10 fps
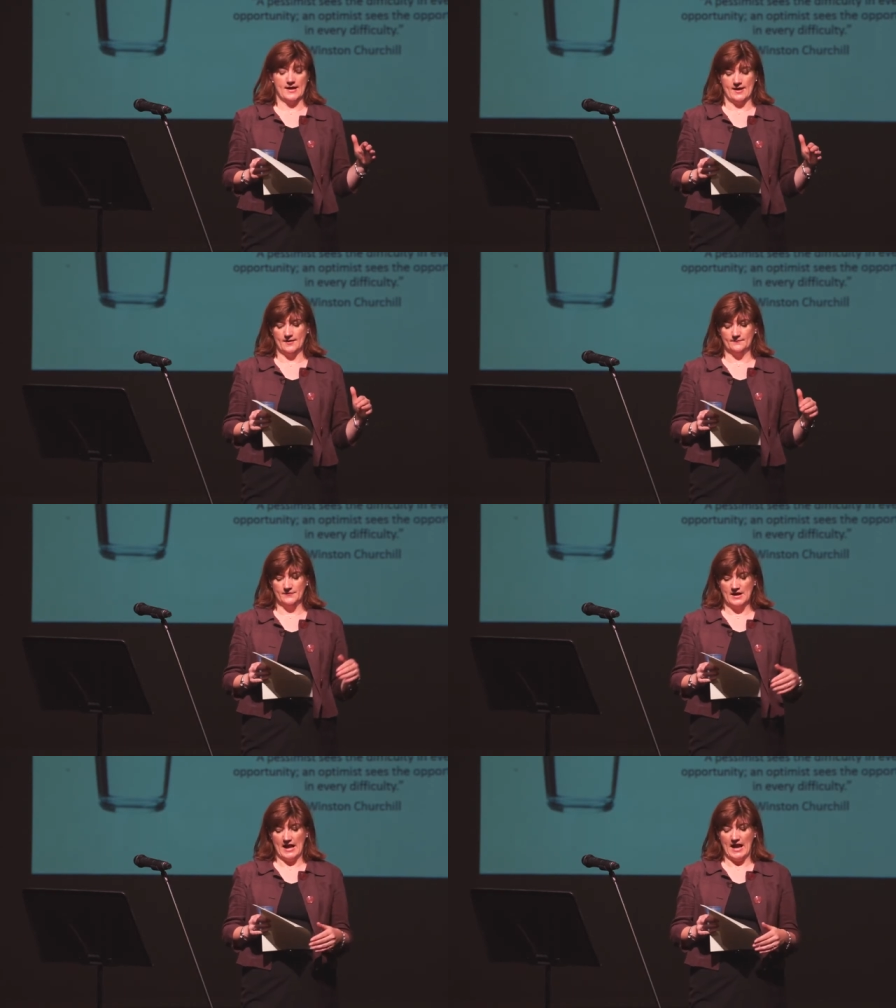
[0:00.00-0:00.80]

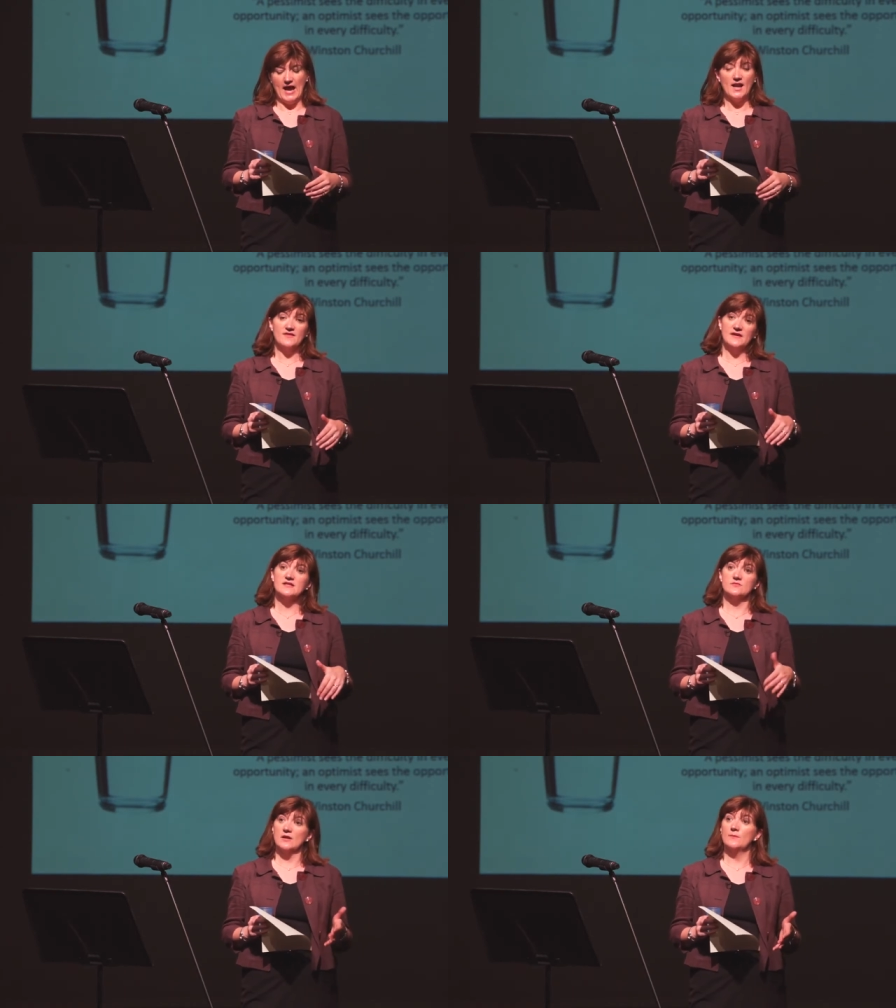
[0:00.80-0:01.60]
And I think
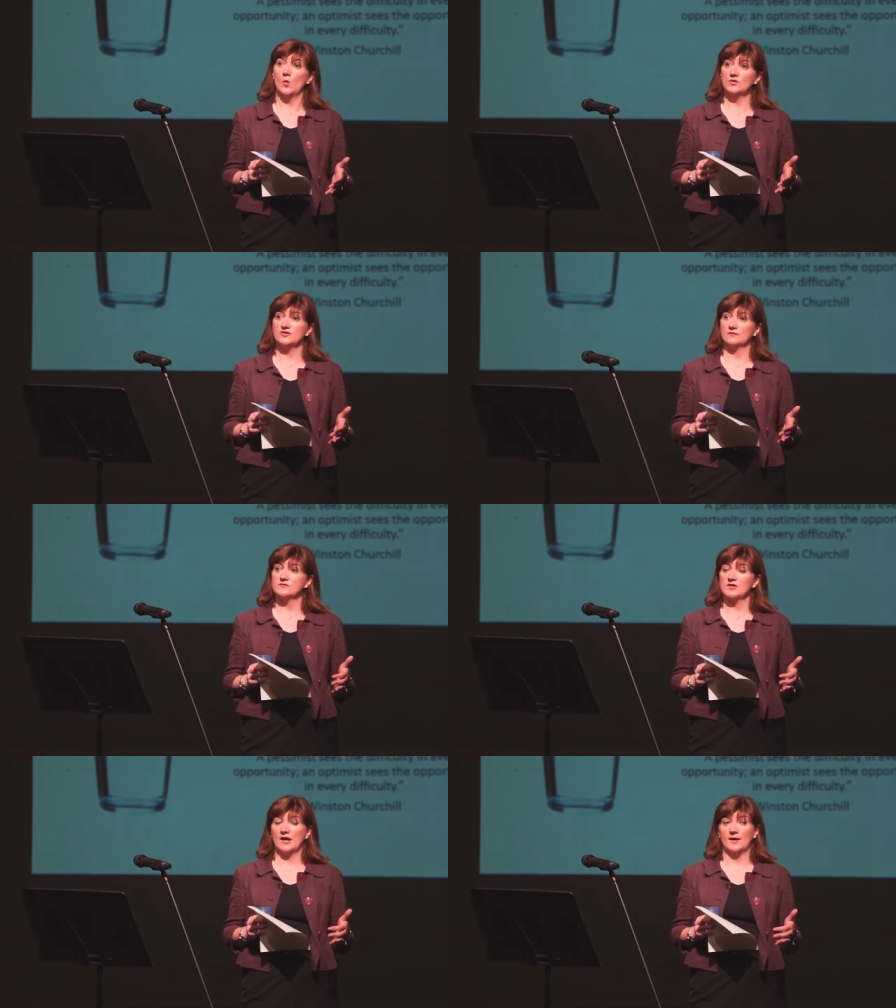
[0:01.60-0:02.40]
it's really
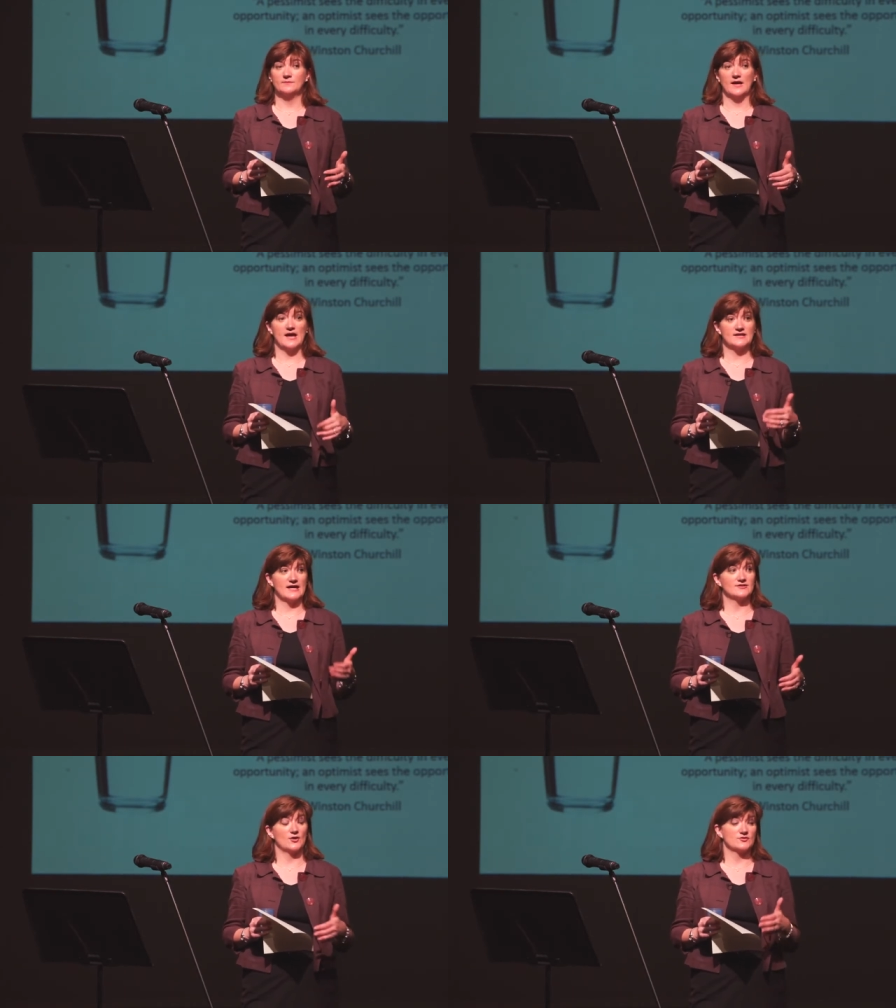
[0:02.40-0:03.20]
important as
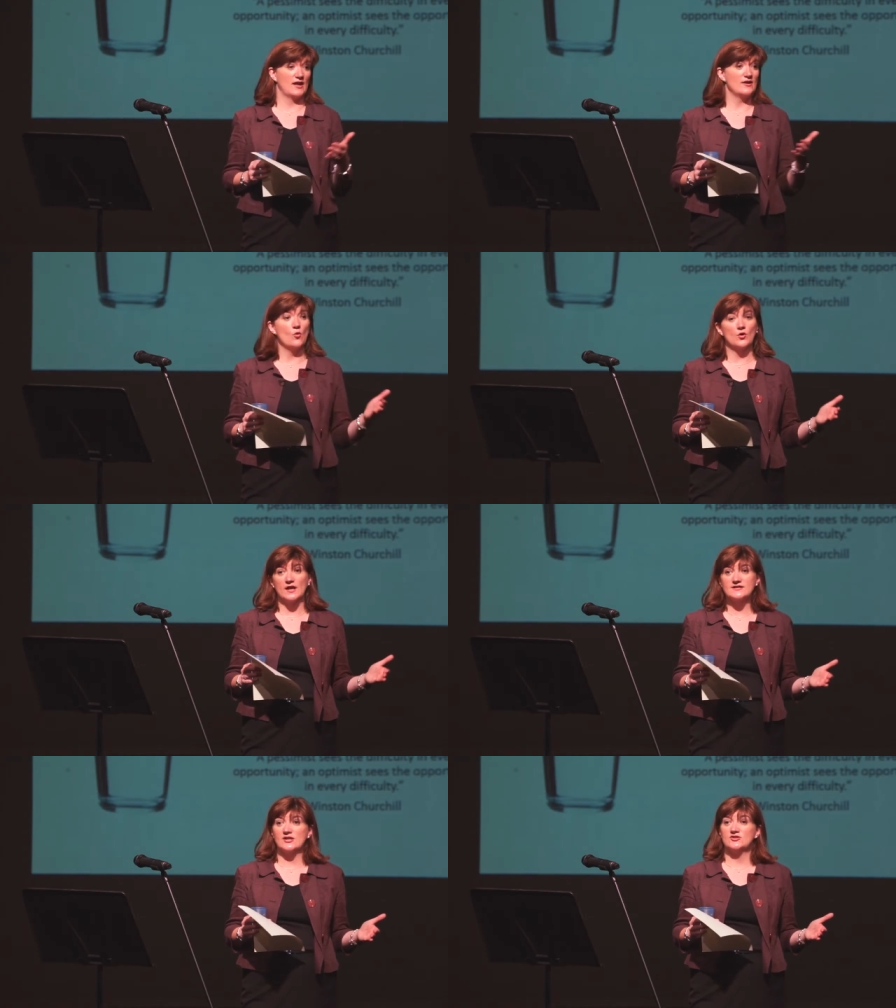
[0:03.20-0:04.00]
adults in any
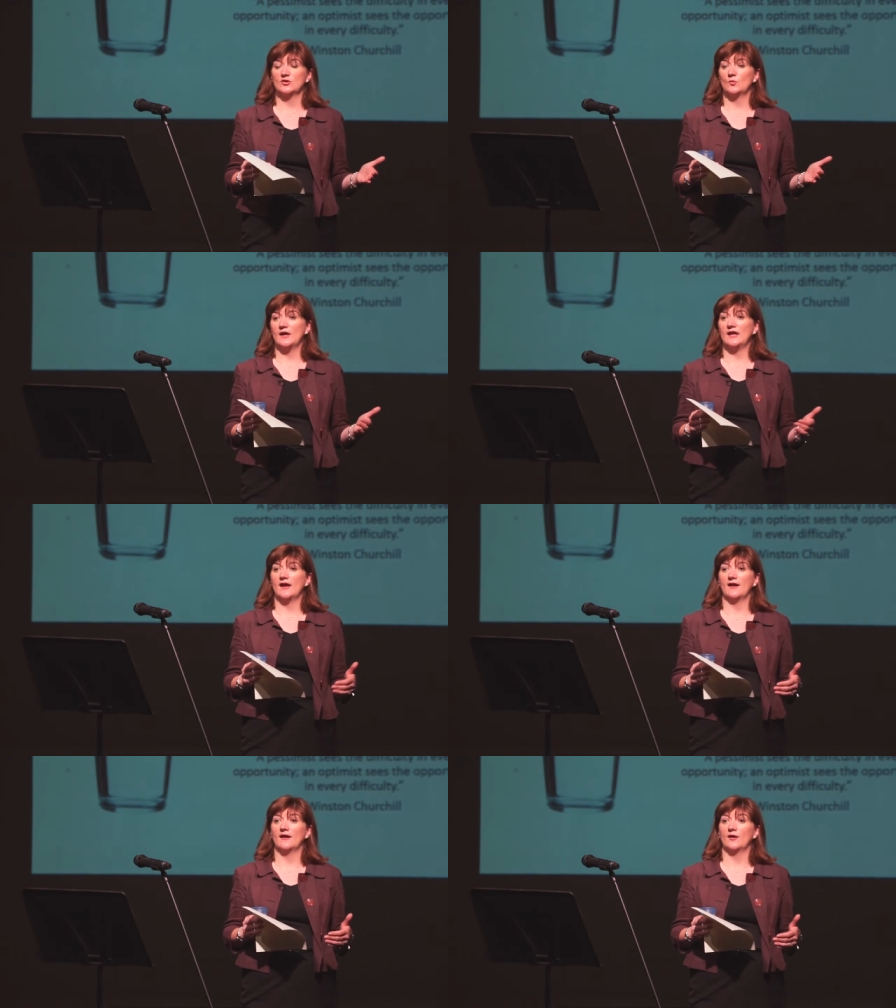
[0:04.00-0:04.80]
organisation that we
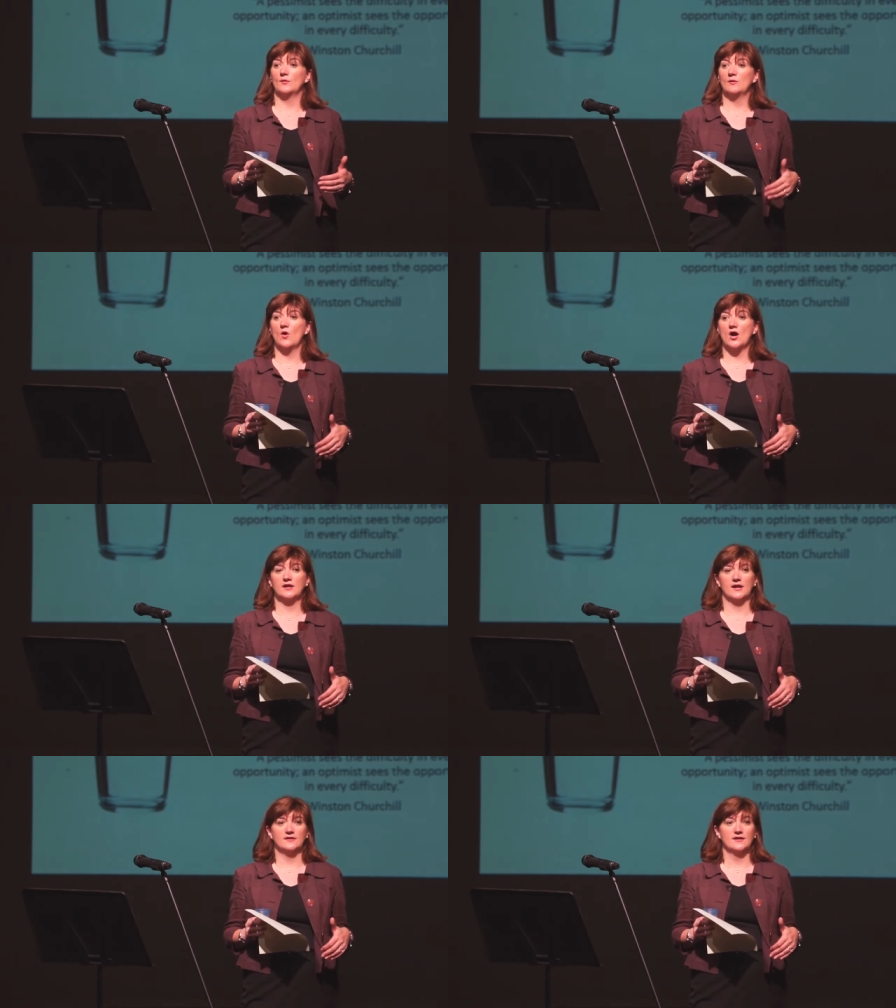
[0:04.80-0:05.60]

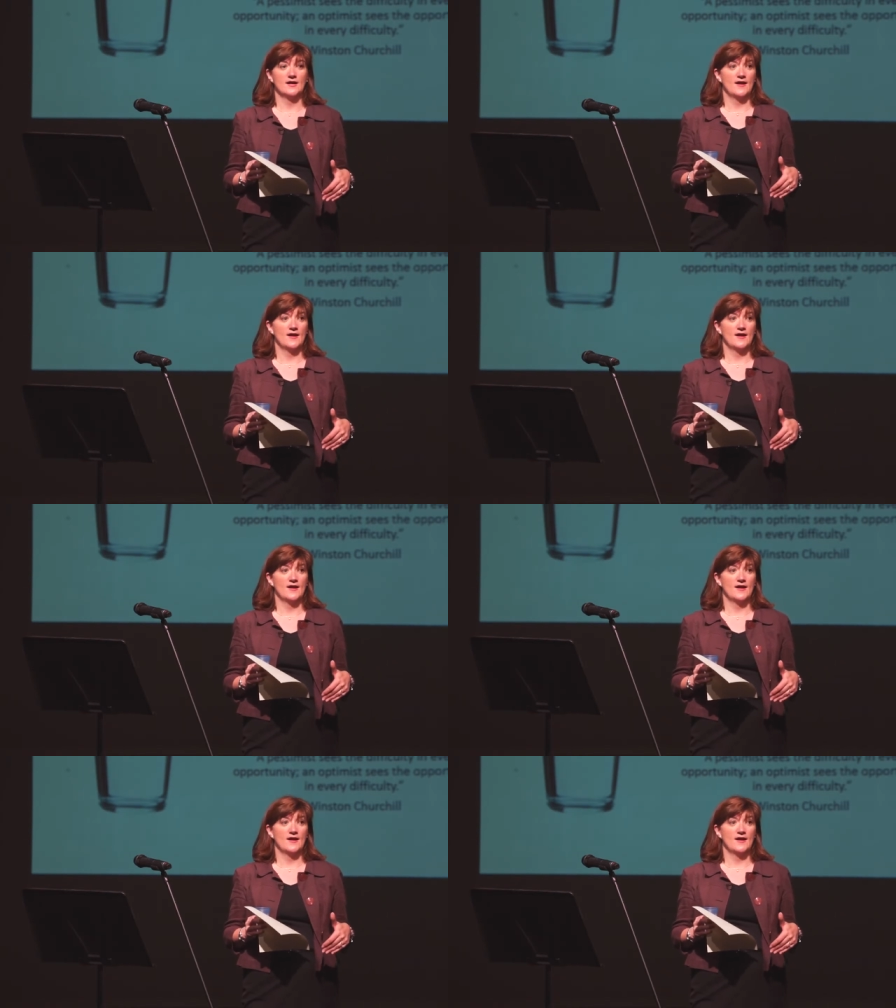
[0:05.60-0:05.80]
work in,